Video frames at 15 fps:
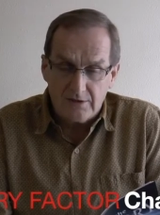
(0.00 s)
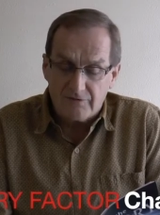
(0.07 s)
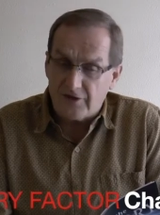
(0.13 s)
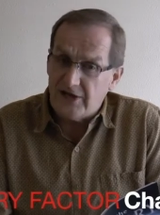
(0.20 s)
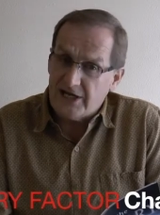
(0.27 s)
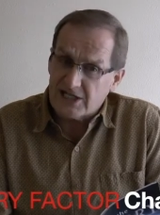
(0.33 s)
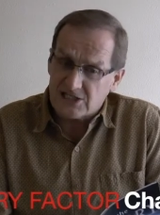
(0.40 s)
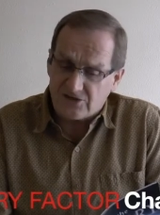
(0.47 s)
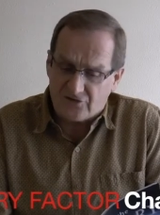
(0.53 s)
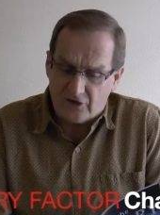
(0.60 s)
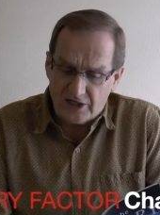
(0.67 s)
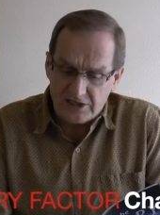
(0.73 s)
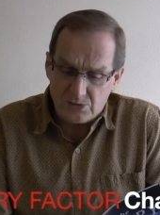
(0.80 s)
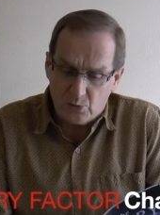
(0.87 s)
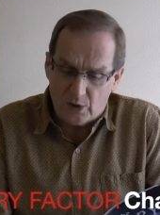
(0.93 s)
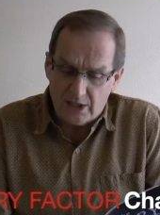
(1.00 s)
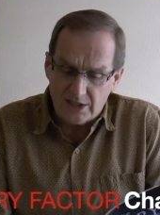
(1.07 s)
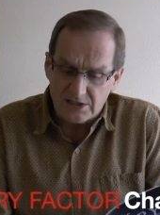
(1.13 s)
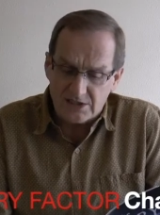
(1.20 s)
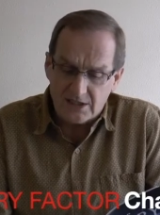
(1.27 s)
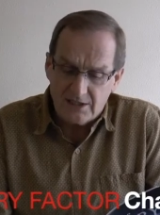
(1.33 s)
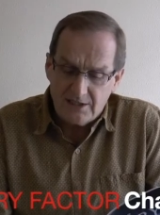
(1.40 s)
The next phrase
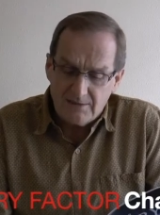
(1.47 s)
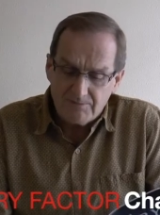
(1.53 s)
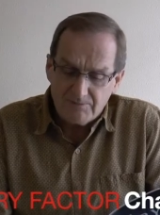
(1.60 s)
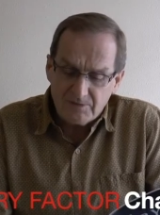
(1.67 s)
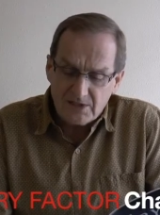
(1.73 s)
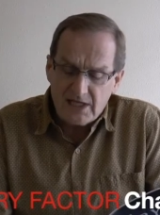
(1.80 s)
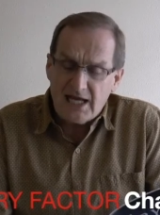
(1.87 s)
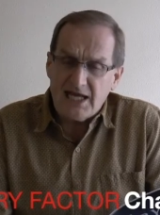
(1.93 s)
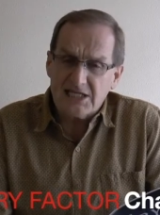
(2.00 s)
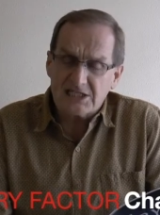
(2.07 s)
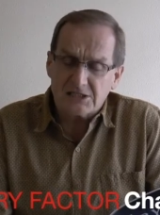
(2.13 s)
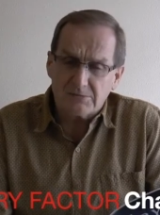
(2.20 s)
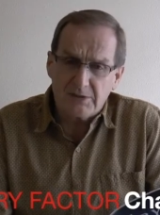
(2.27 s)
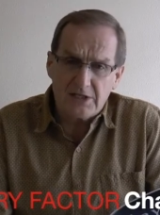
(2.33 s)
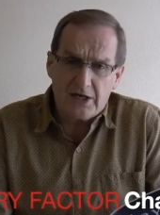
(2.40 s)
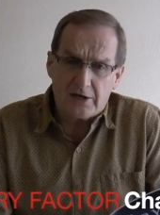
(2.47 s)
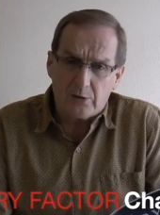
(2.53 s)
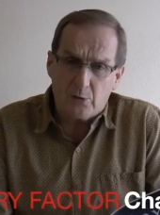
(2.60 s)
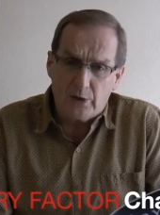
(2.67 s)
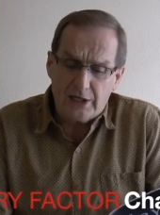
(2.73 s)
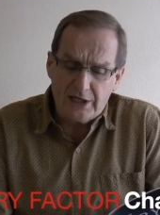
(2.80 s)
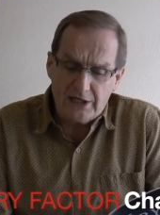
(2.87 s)
was, cast me not
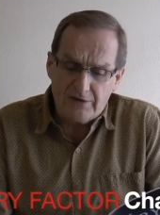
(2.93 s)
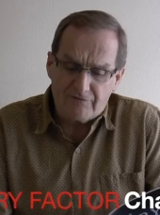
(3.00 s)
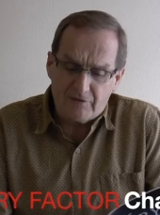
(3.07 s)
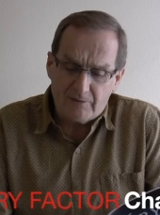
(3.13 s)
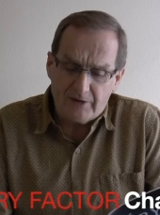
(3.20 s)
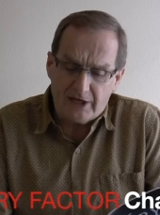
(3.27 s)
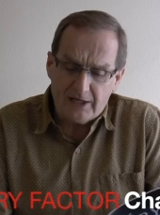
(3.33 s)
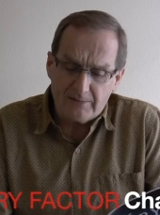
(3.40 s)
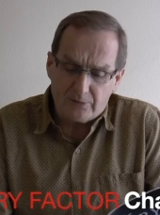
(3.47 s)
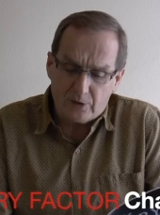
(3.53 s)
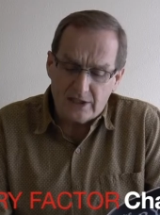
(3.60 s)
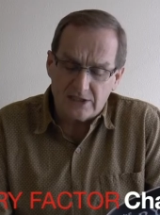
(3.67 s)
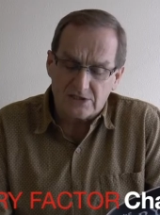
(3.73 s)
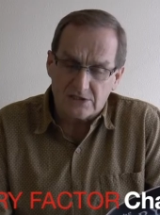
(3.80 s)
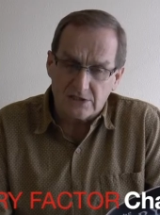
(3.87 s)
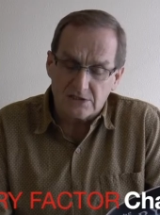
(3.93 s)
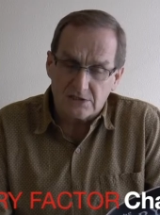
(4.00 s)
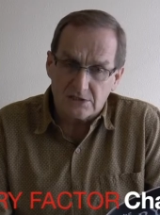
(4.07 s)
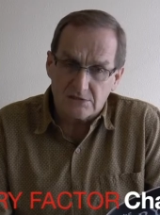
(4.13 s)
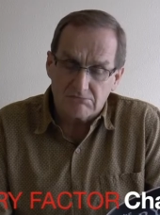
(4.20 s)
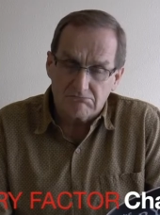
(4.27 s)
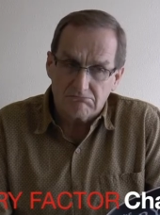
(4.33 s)
away from thy
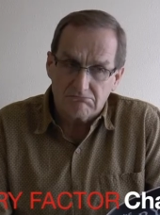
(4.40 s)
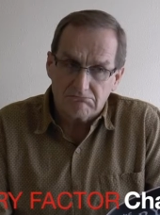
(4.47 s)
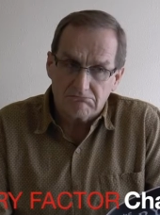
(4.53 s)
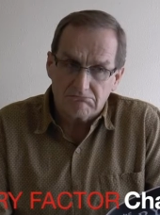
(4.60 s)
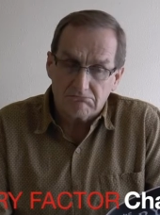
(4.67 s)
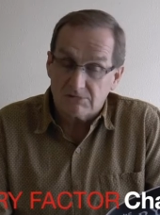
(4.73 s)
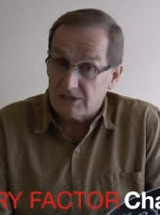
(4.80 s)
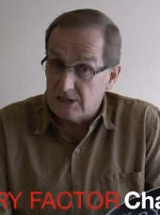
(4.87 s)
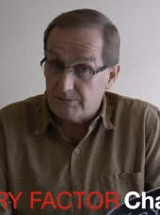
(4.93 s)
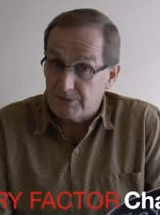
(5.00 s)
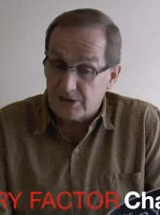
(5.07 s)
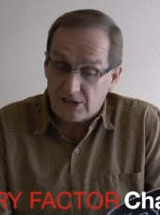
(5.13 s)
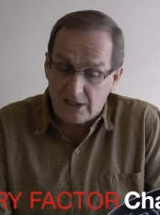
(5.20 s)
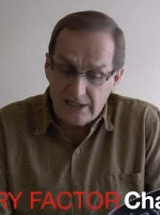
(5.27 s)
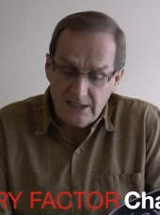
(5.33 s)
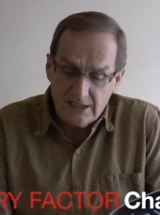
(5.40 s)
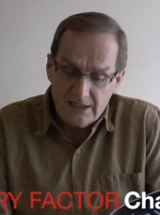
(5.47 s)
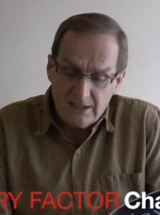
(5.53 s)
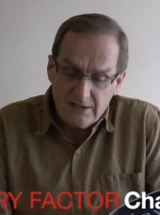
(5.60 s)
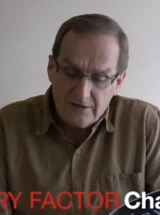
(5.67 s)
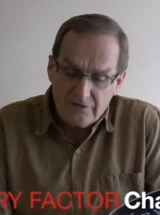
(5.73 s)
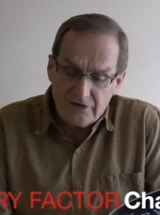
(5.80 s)
presence. Typically,
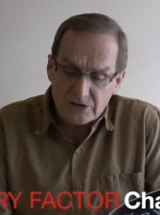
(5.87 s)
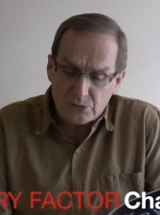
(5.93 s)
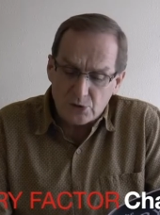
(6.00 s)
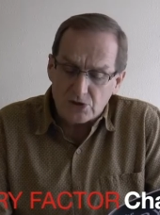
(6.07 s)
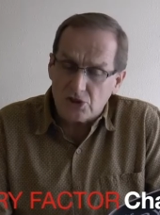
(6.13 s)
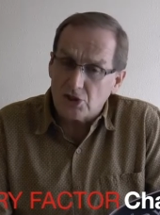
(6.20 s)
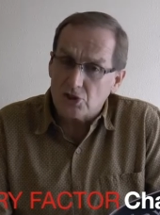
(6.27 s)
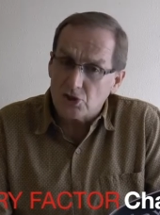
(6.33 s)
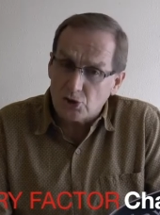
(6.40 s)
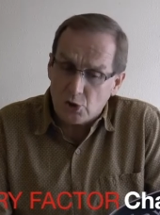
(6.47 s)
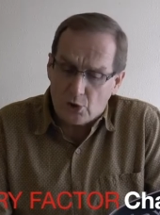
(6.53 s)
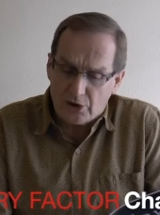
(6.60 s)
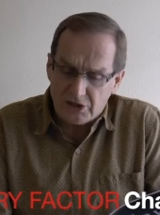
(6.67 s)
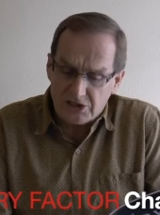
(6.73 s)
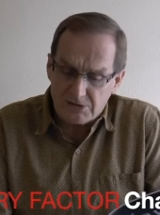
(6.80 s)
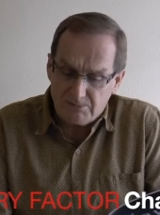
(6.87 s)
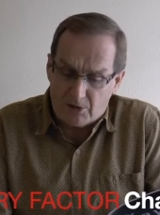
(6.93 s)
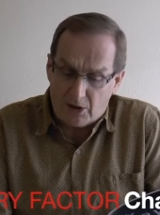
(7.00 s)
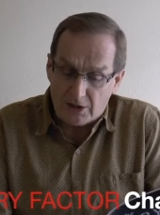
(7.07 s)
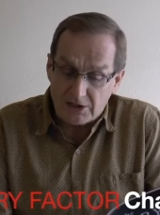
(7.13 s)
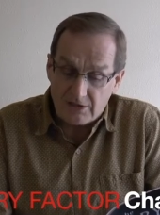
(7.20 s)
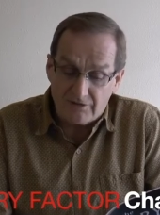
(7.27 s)
this was the shortest
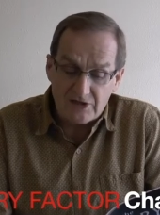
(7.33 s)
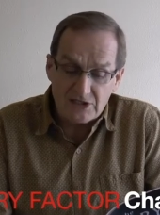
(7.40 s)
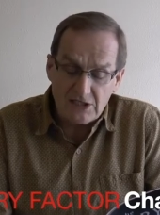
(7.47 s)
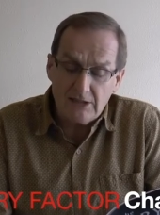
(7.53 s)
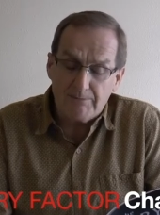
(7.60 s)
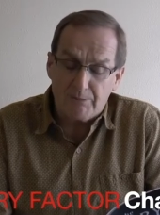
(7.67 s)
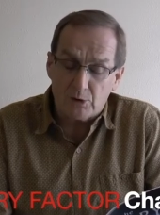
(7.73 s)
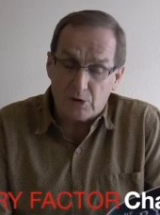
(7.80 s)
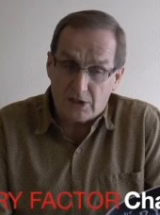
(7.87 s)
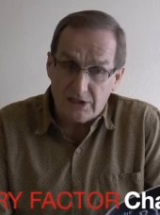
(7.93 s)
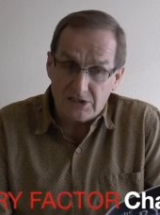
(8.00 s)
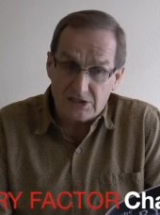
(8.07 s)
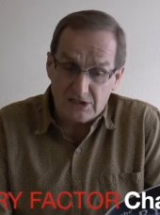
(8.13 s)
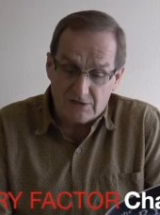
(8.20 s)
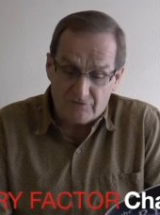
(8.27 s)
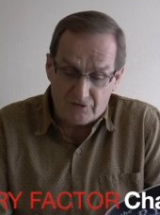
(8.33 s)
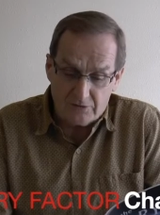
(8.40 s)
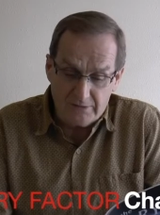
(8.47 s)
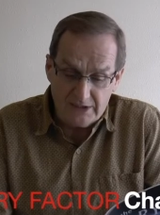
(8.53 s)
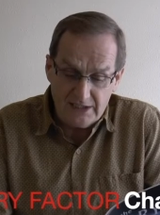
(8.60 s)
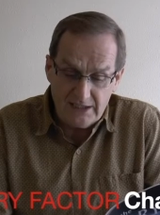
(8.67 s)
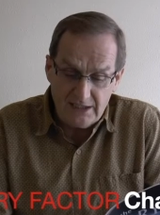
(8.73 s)
part of the temple cleansing for
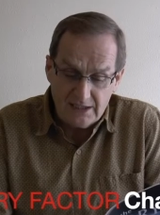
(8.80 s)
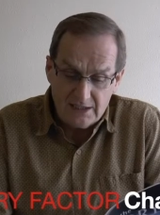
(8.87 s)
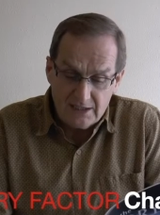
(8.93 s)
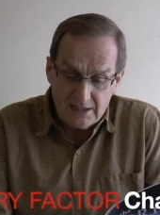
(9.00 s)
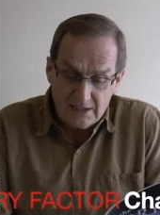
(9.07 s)
me.